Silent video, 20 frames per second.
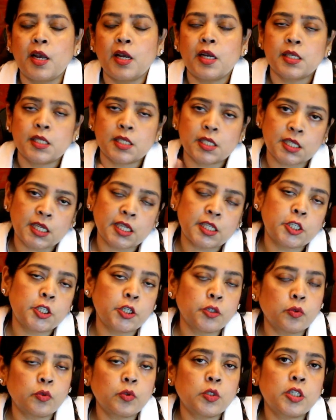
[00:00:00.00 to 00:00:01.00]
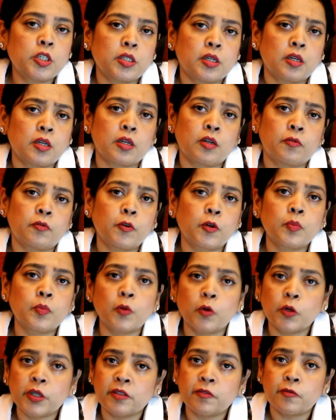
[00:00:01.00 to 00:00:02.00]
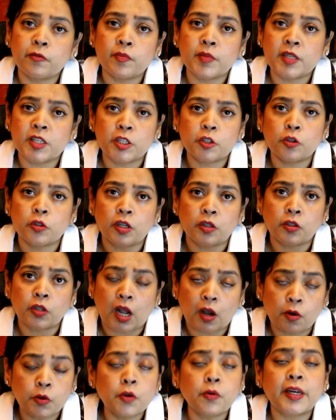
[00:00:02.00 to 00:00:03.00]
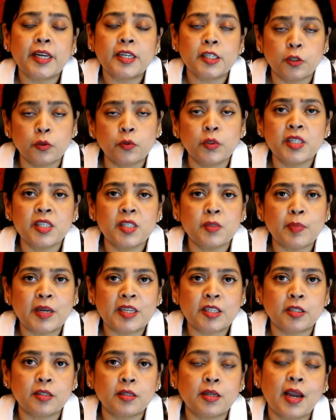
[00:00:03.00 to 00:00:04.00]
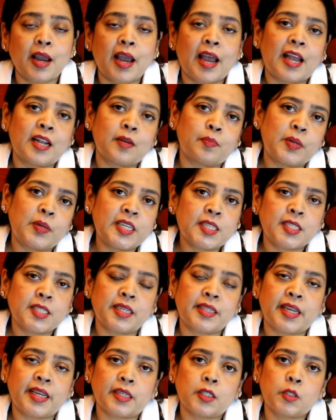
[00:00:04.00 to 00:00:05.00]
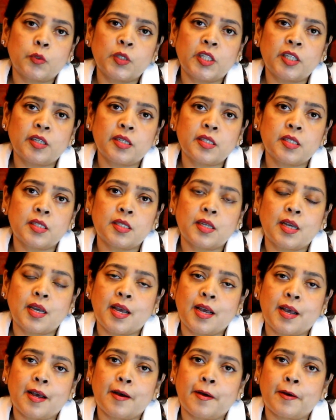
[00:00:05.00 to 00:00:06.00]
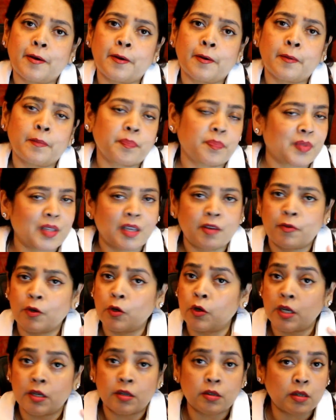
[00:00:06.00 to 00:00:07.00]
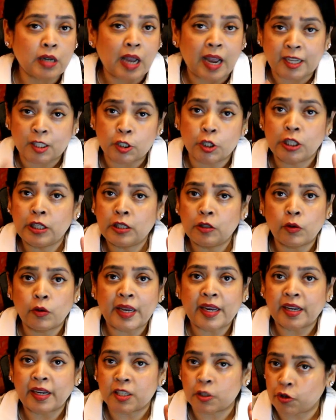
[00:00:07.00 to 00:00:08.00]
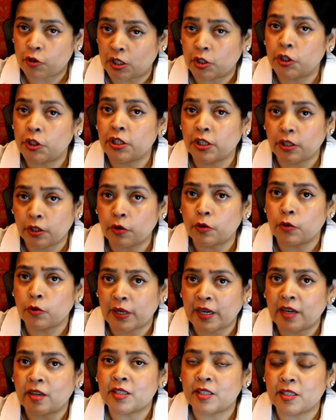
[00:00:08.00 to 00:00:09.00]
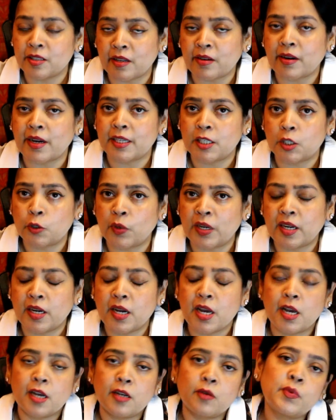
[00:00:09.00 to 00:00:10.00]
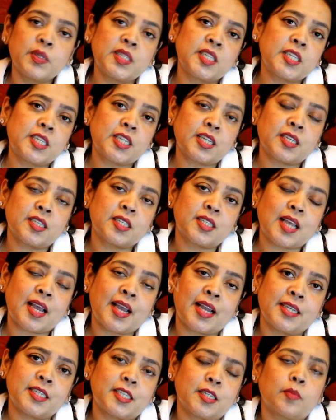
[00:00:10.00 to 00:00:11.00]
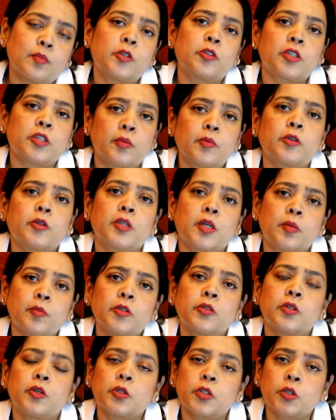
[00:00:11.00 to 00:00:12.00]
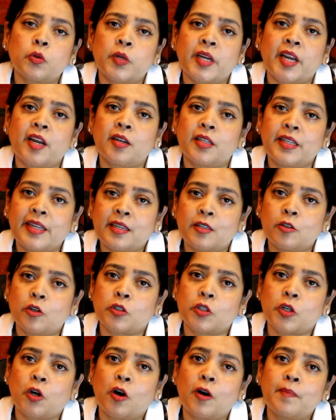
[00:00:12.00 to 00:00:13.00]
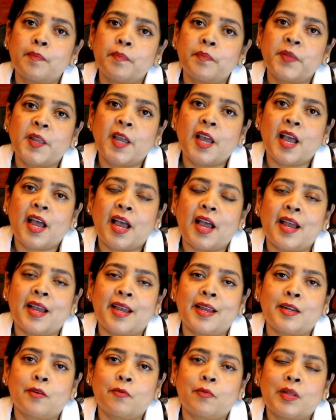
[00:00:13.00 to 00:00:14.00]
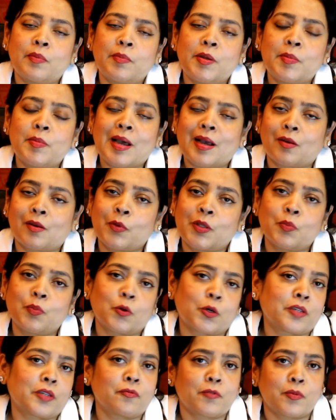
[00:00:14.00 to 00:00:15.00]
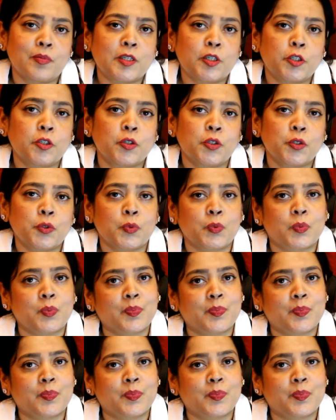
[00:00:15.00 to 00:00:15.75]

Stay tuned for more information on how you can do this better, and please connect with us. If you are actually looking at structuring your OKRs in the right way, visit us at www.okrleague.com and we'll be back with more information soon.